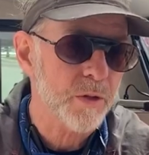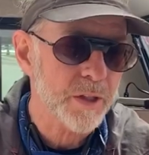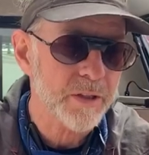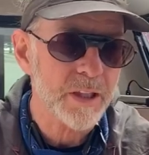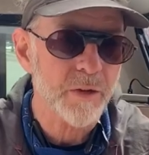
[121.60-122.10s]

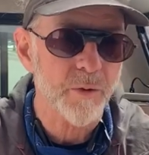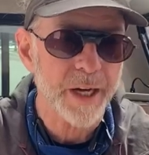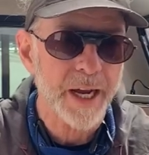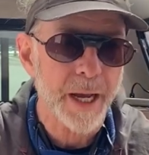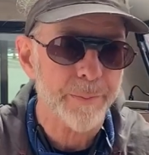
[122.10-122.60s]
I think
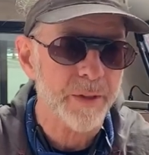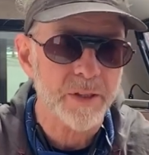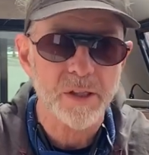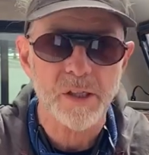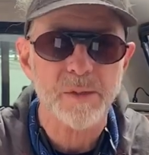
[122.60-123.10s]
what happened,
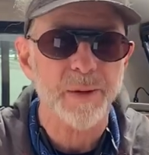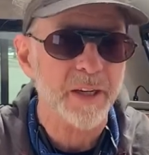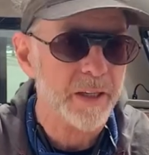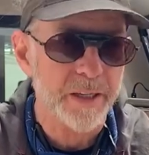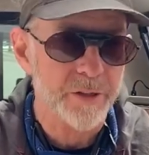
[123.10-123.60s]
this is
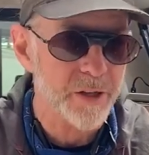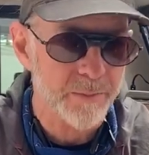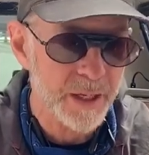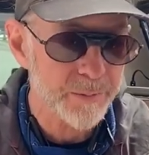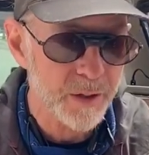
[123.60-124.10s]
speculation on
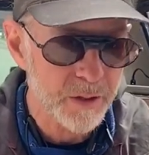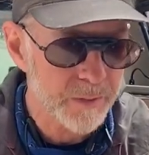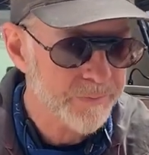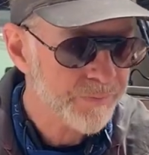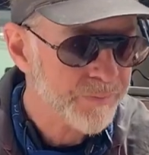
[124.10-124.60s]
my part,
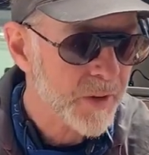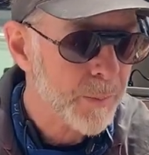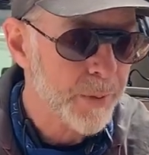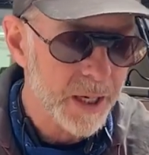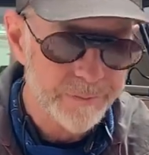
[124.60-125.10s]

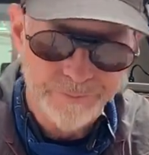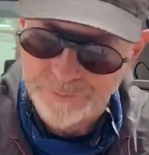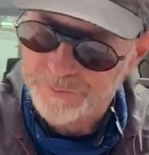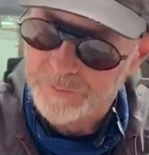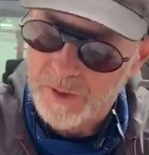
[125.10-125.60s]
but
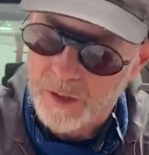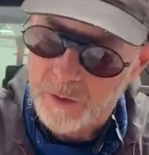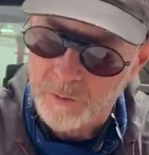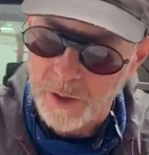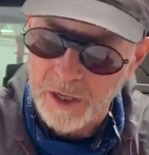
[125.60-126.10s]

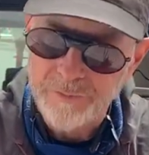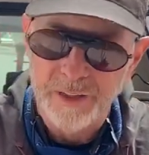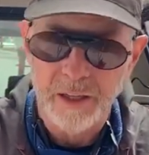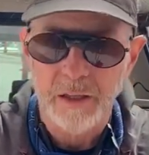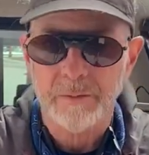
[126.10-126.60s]

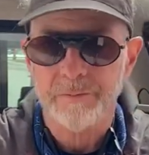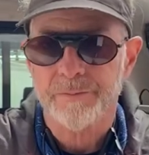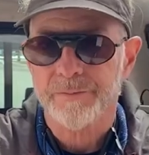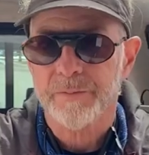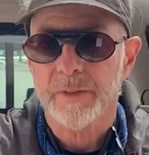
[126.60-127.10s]
Rodafella
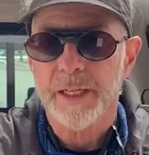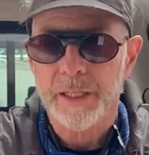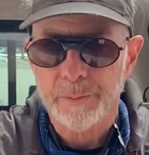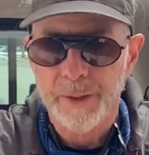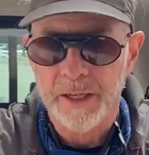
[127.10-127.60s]

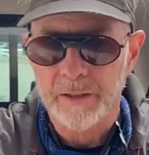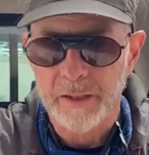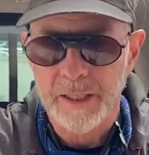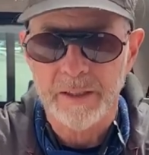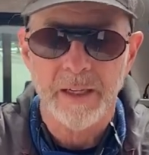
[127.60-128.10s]

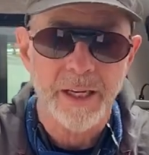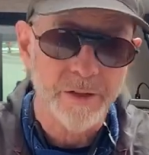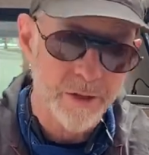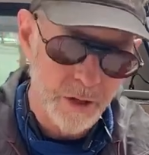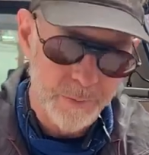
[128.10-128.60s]
independently and
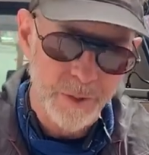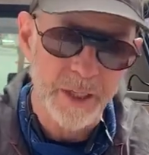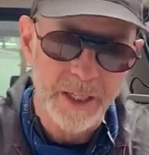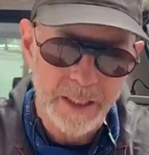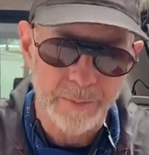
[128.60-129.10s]

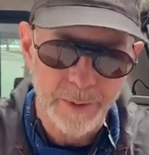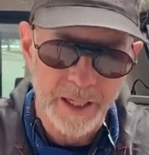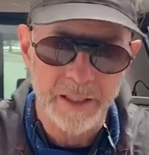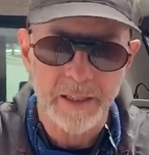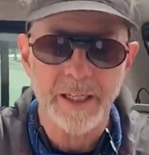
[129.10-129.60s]
Scarpa
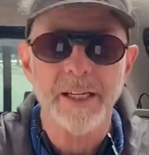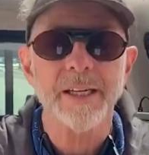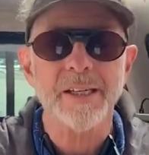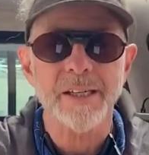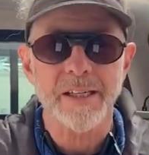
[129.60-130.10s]
independently
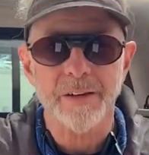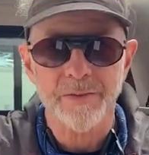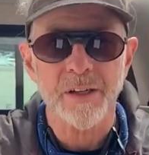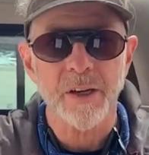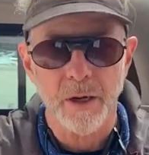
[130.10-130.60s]

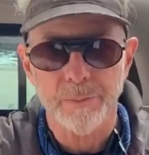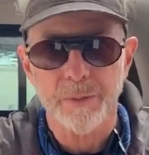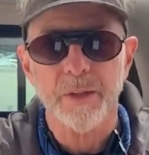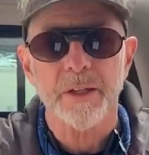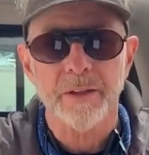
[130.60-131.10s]
stiffened
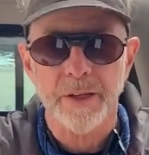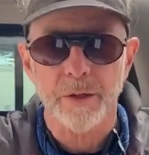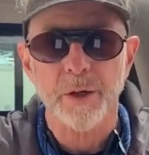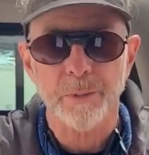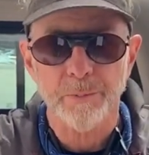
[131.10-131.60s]
up
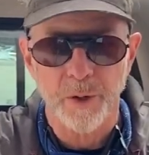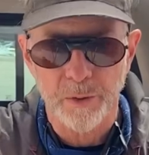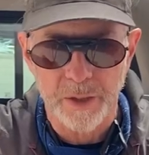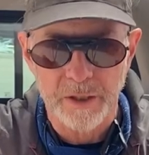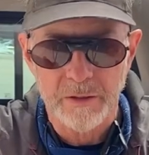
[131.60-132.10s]
their
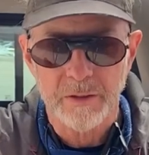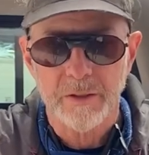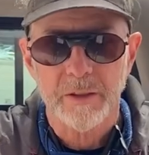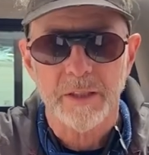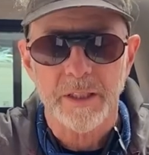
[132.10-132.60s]
component
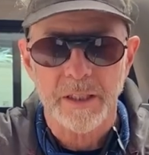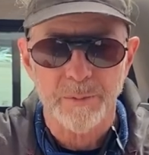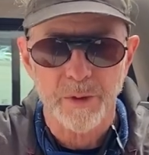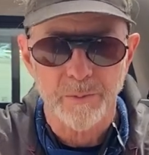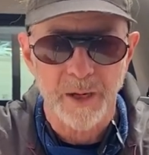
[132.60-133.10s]
in
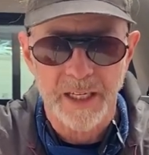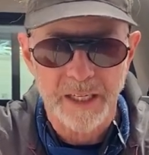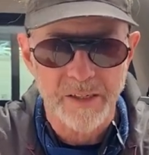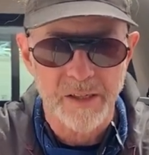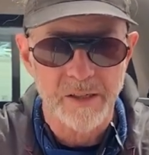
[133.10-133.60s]
the boot
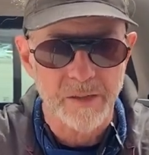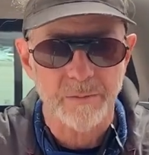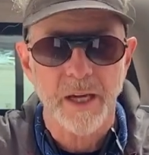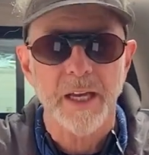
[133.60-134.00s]
binding system.